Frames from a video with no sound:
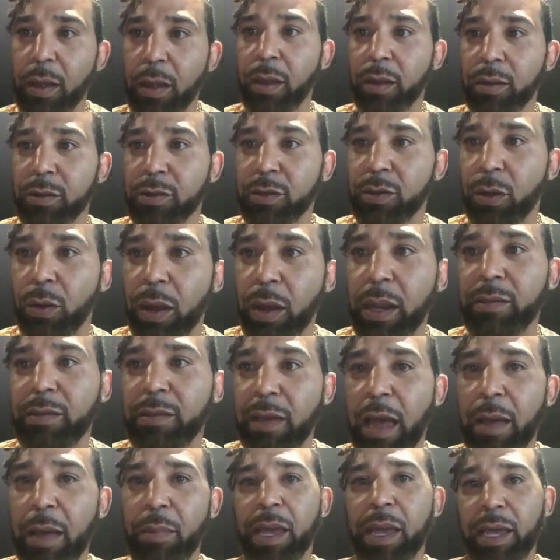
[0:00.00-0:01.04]
So
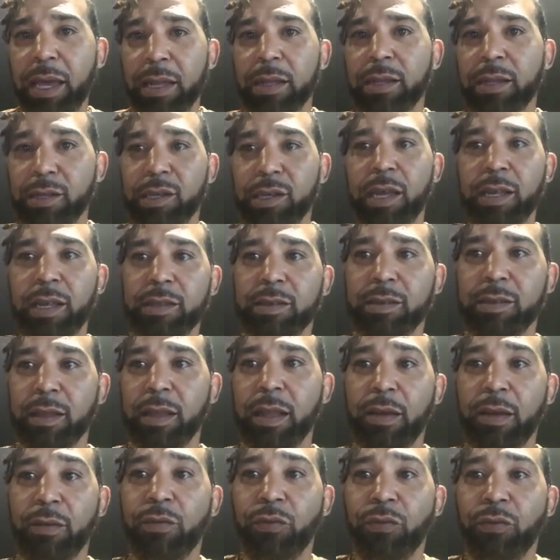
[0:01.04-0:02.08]
anytime I get the chance to
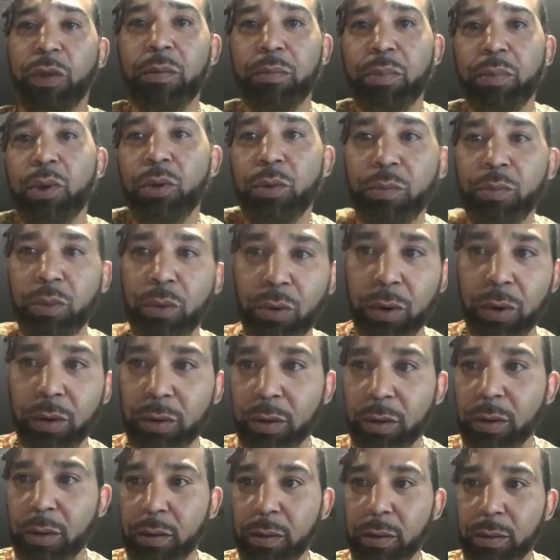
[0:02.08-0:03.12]
like free billboard,
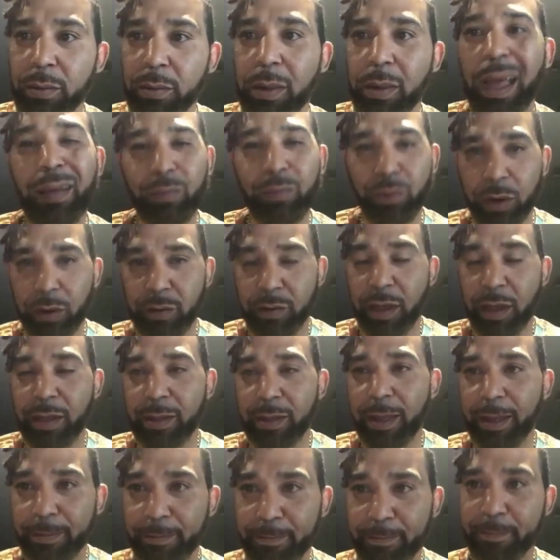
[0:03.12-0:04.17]
I'm gonna take
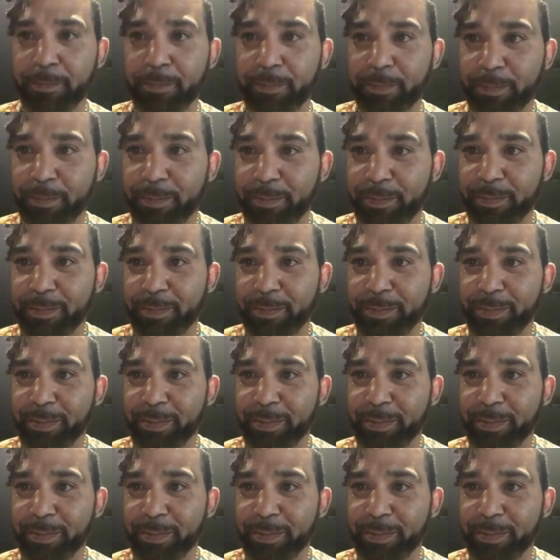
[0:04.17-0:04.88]
that.